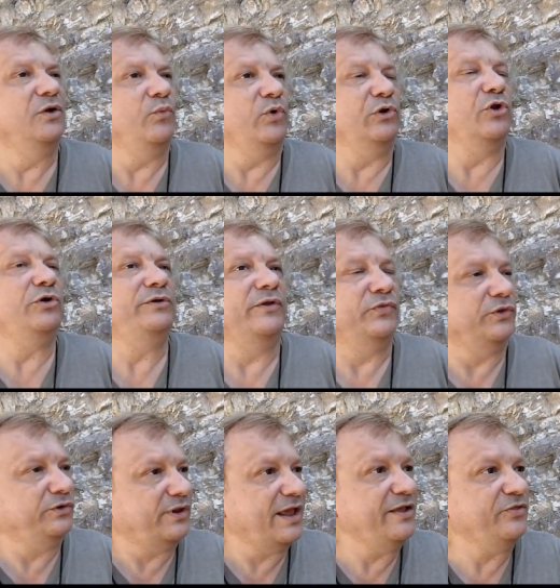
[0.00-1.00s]
we looked at the
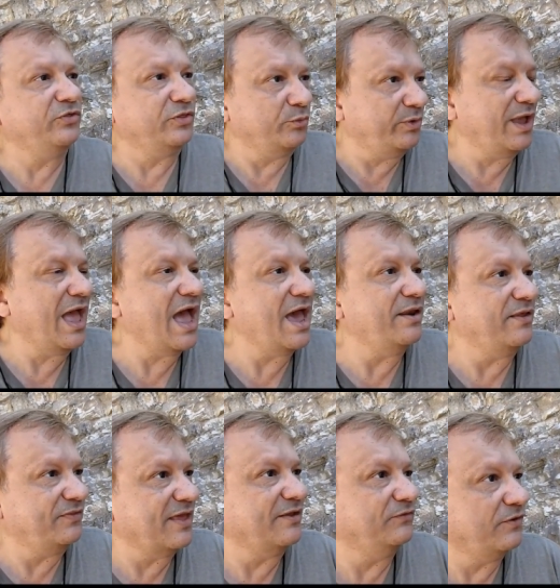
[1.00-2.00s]
dates that we had
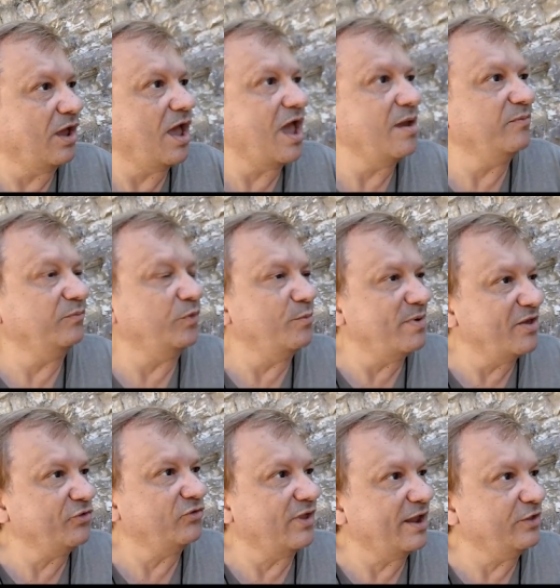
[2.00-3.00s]
at that time, the
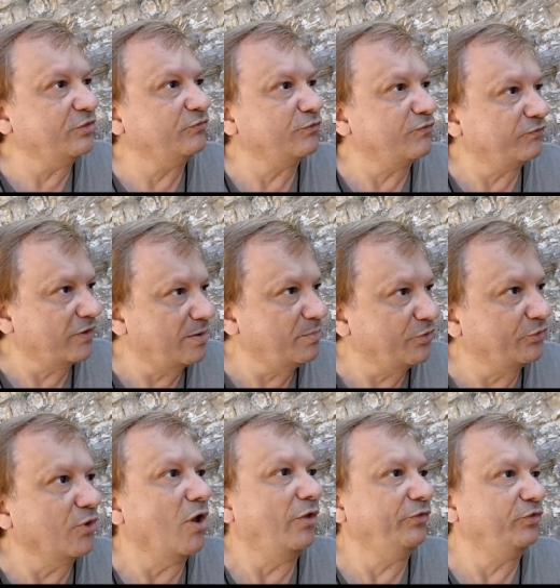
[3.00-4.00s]
best dates for flood
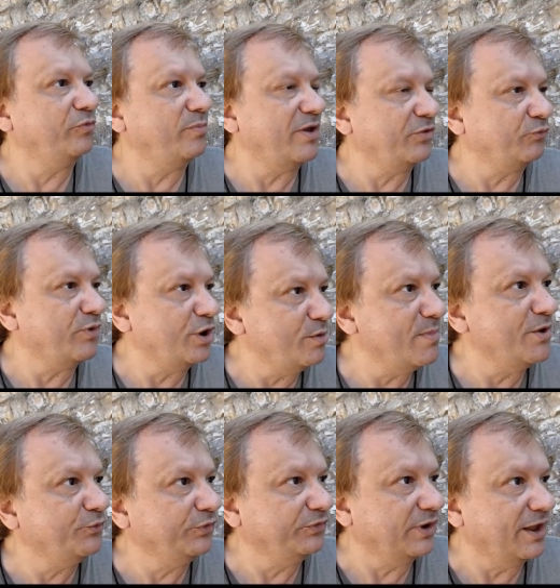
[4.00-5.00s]
basalts, the best
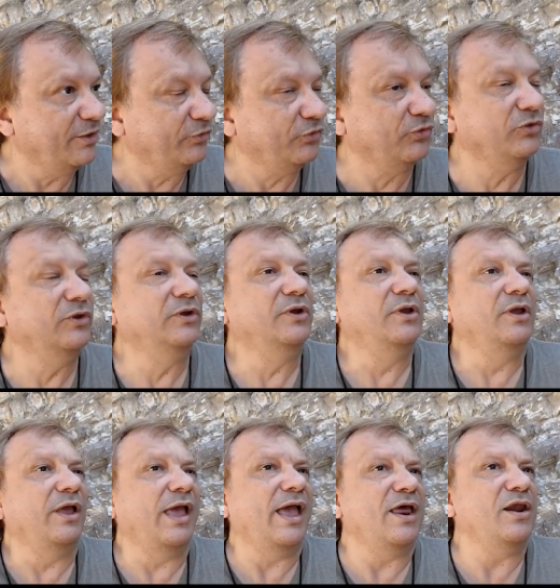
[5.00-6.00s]
radiometric dates,
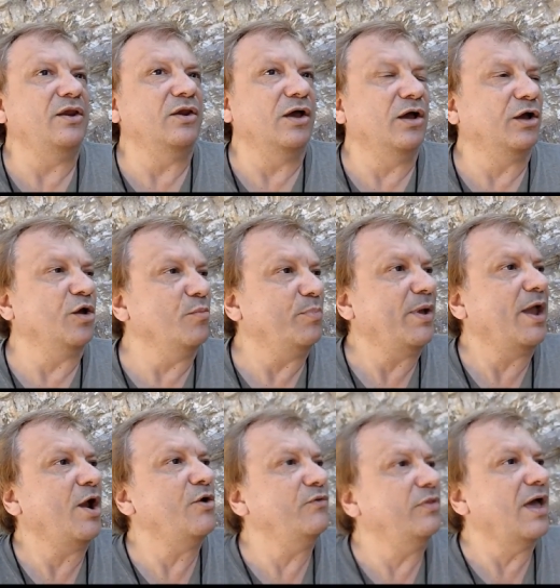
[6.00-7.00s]
and uh,
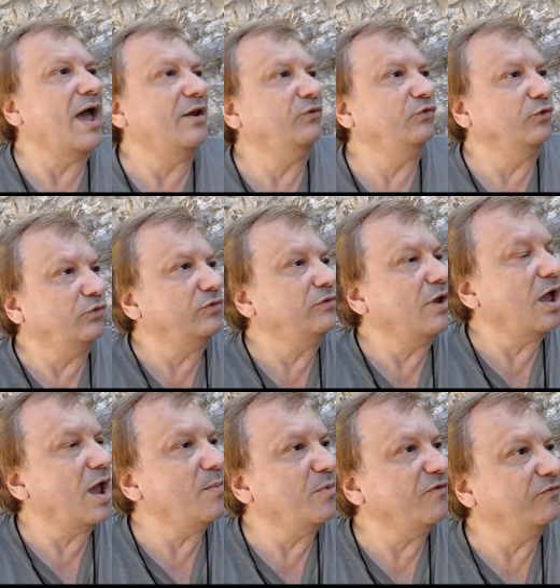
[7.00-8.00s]
compared that to the
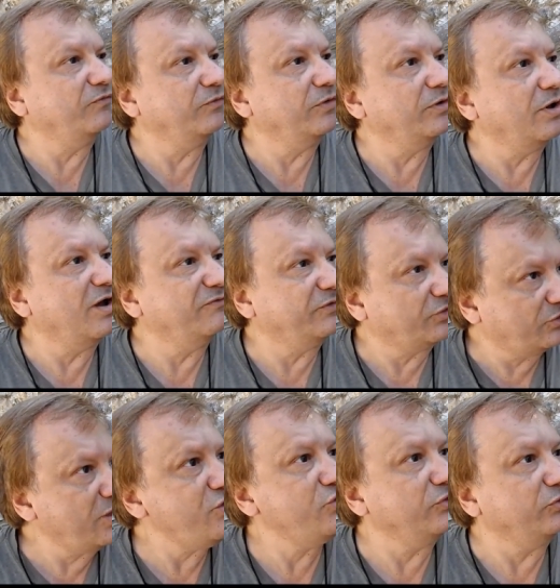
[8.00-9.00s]
time of, uh, of
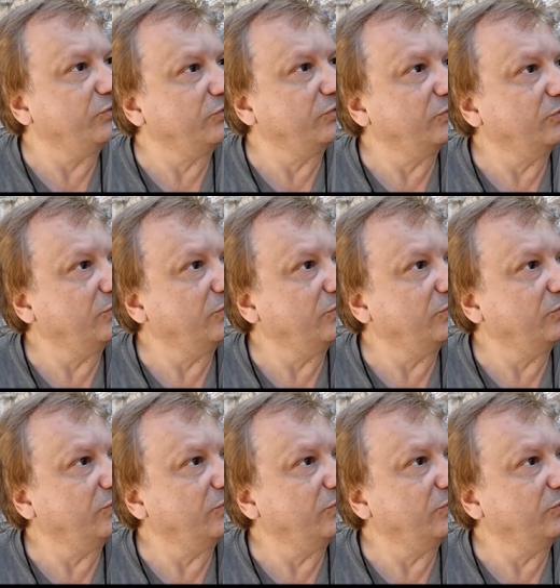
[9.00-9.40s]
extinctions.